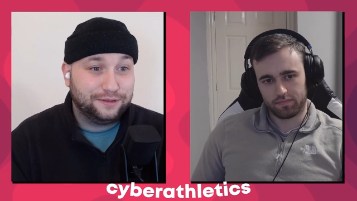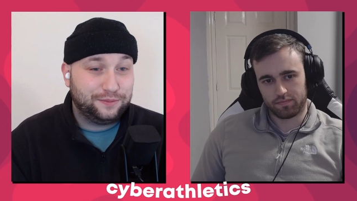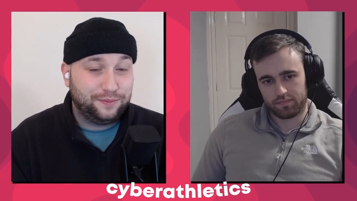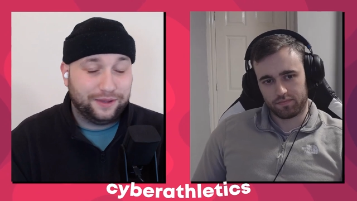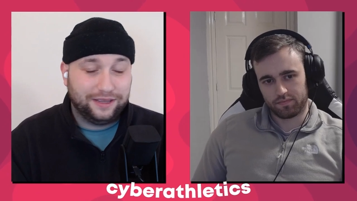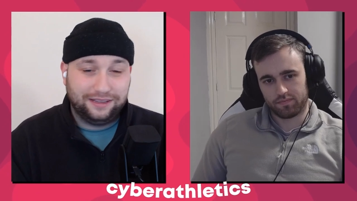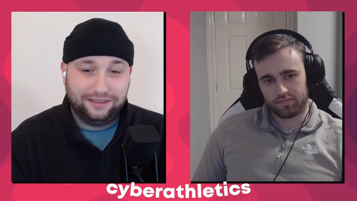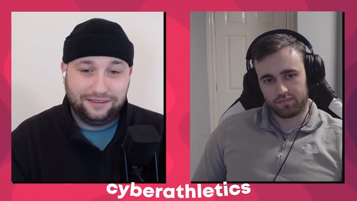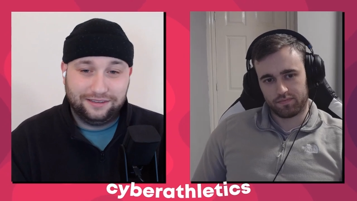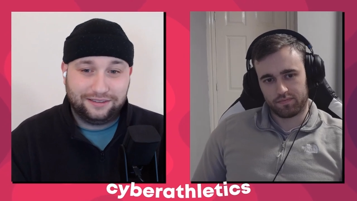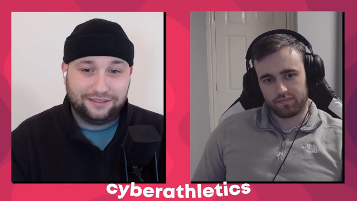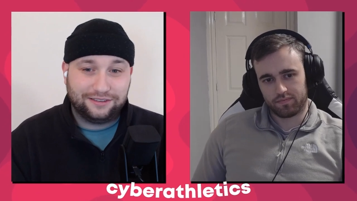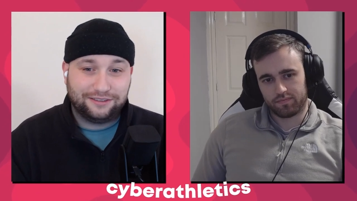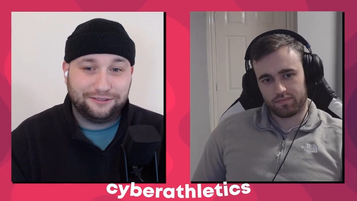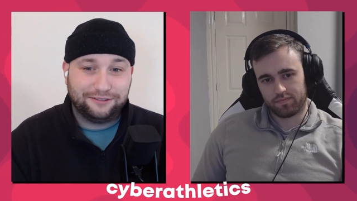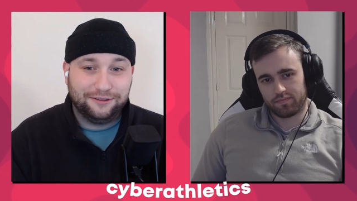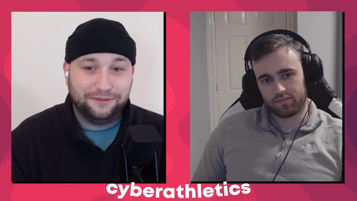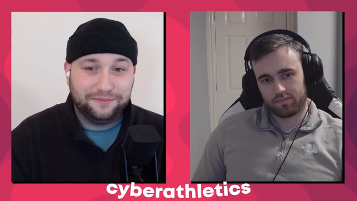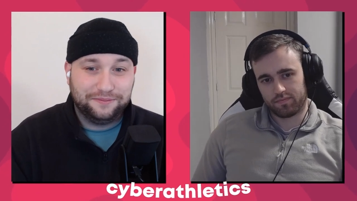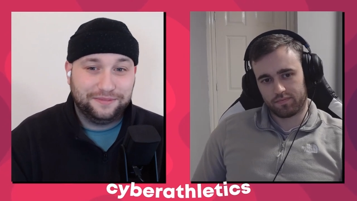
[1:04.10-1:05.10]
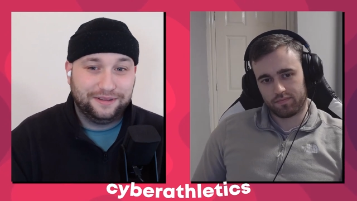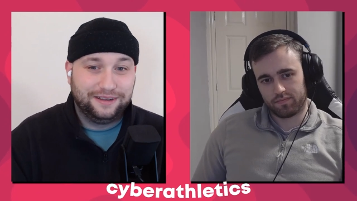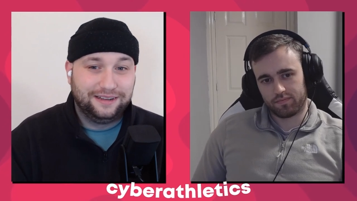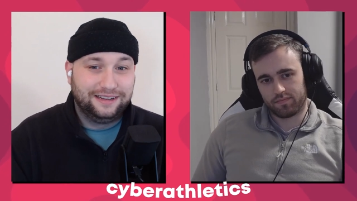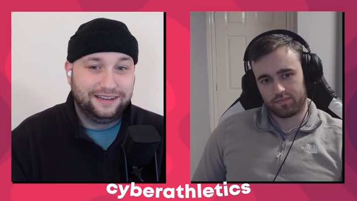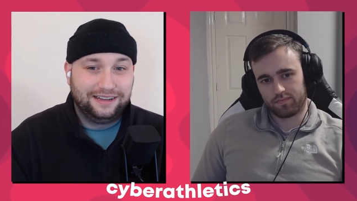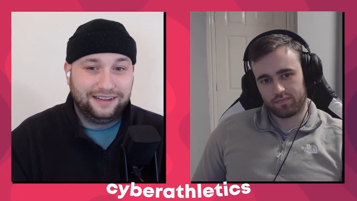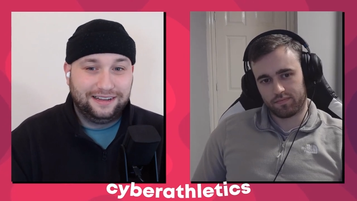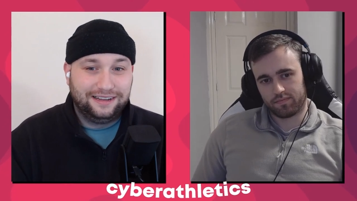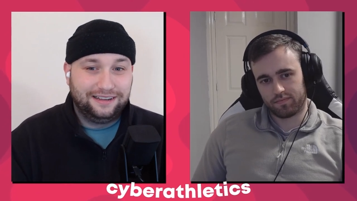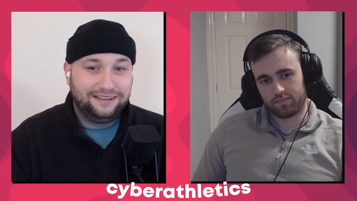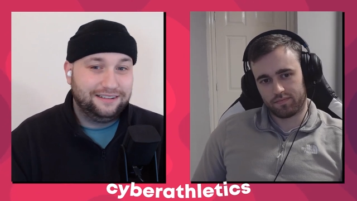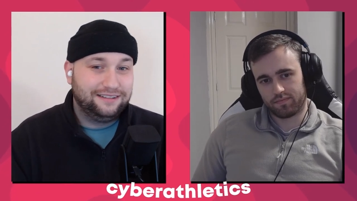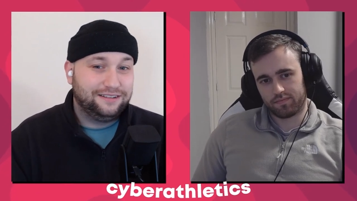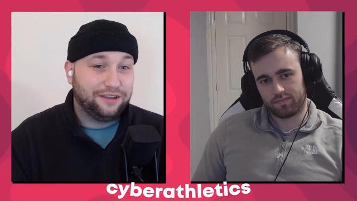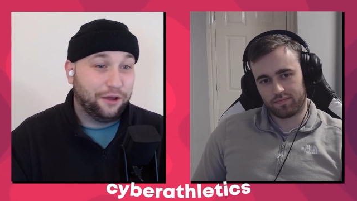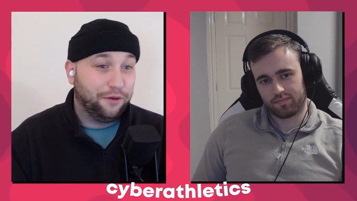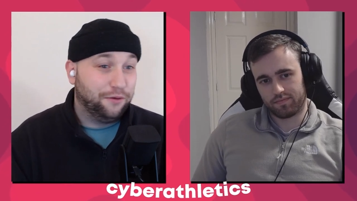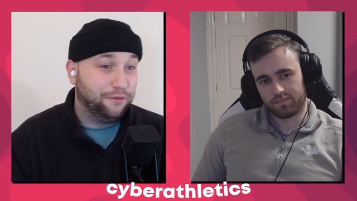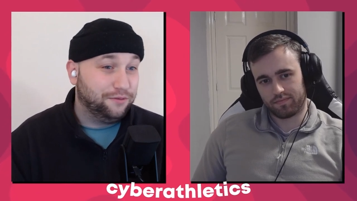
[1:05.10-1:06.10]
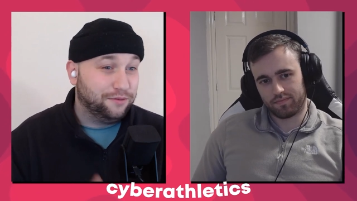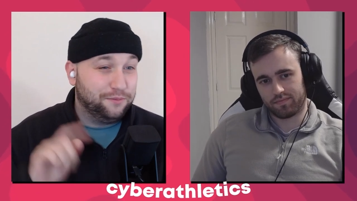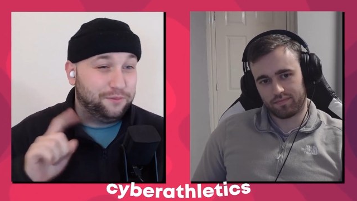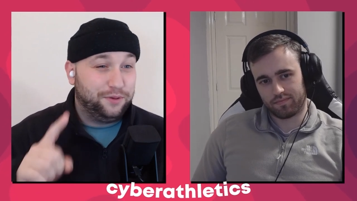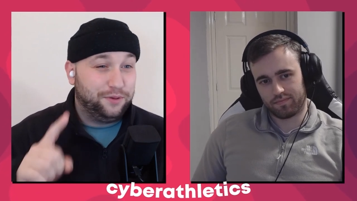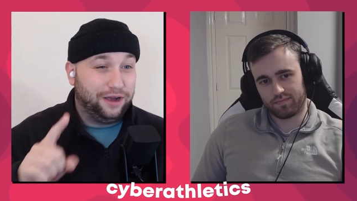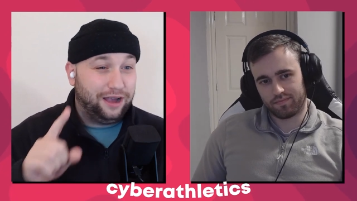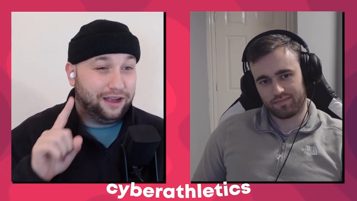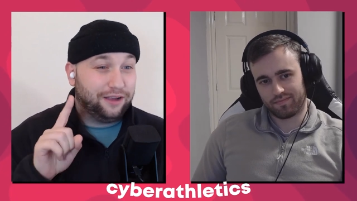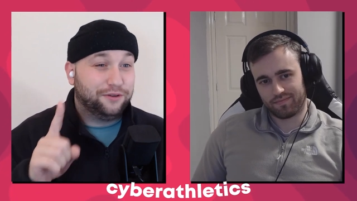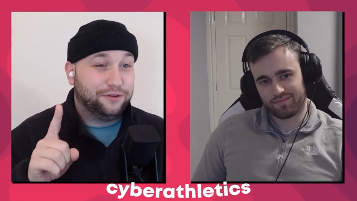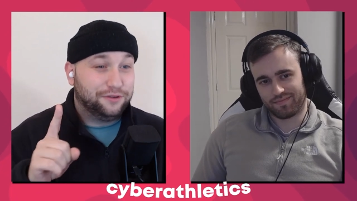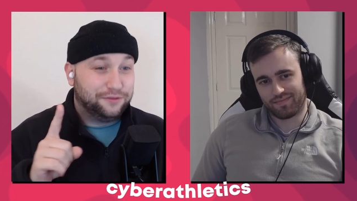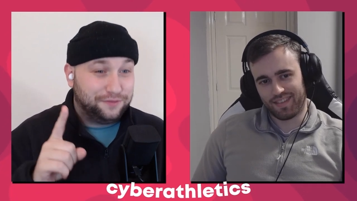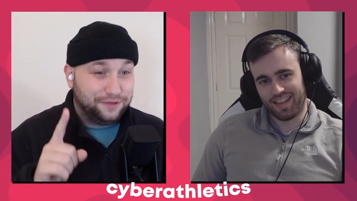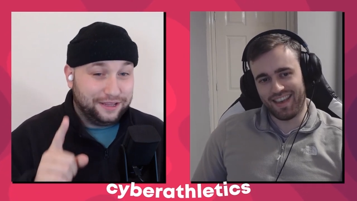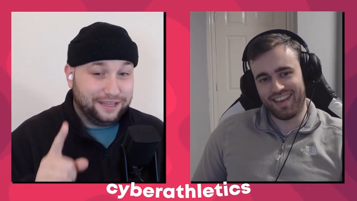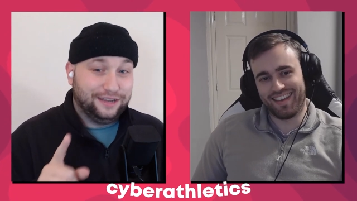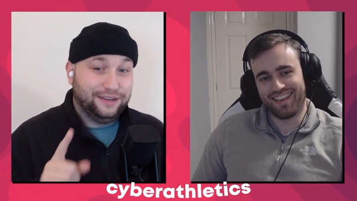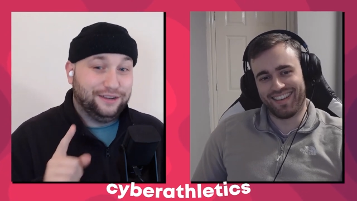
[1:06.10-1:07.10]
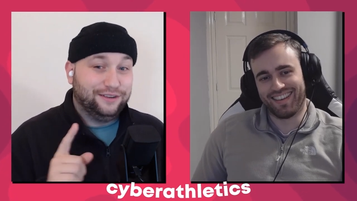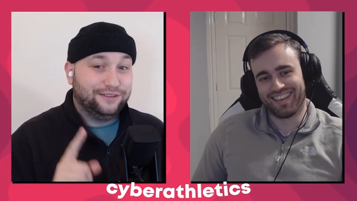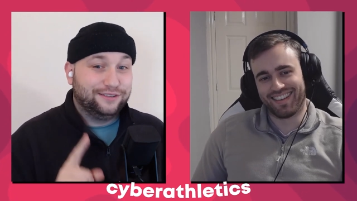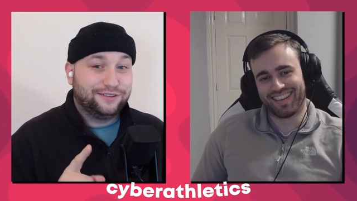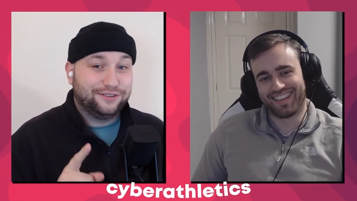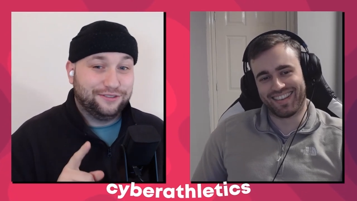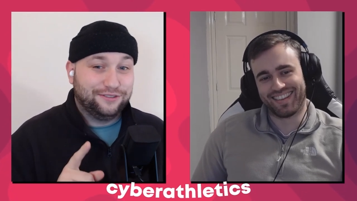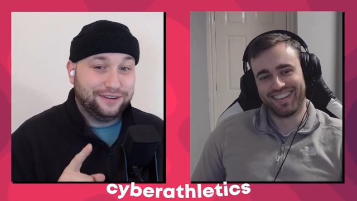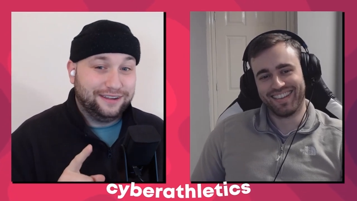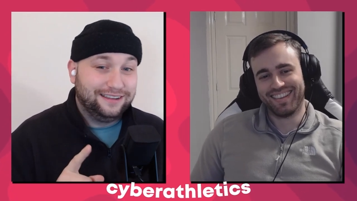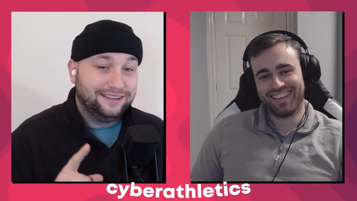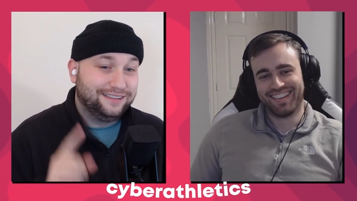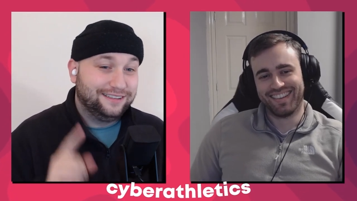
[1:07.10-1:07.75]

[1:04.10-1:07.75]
Speaker 1: spins, some don't, but are good for the industry.